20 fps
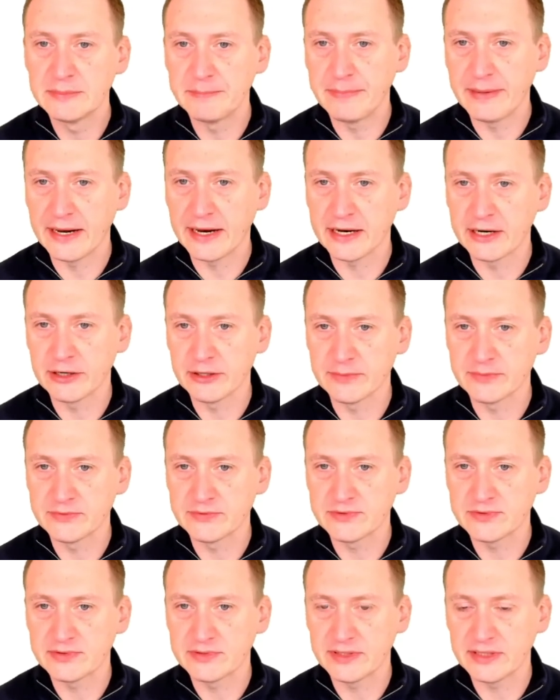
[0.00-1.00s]

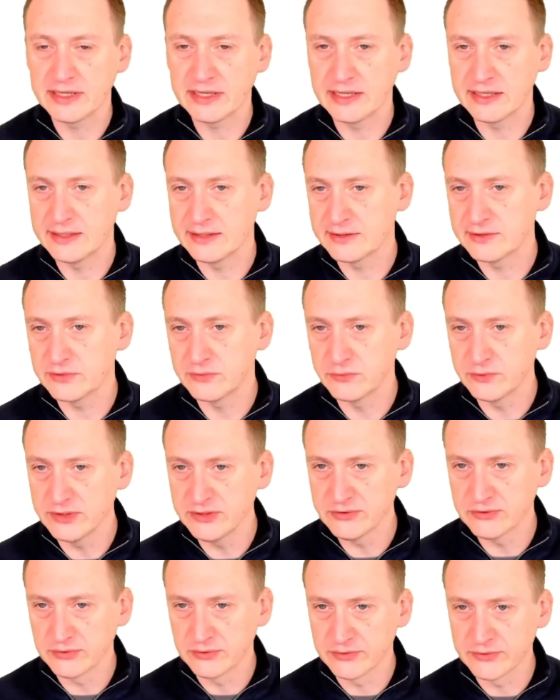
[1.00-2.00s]
backups and
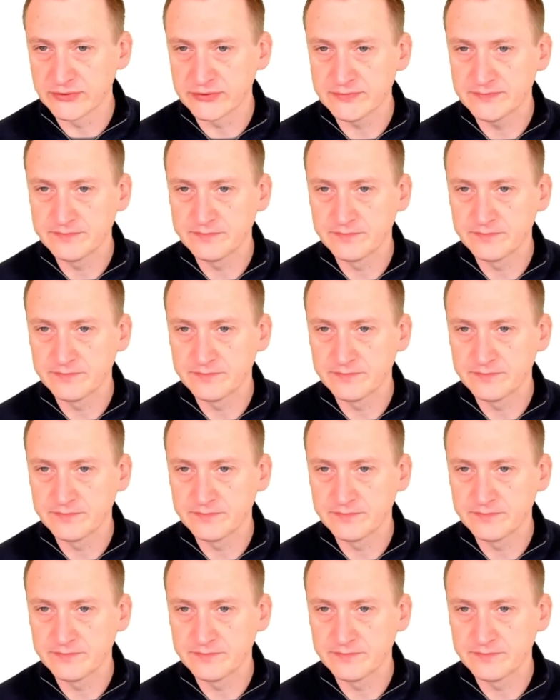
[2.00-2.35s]
restores.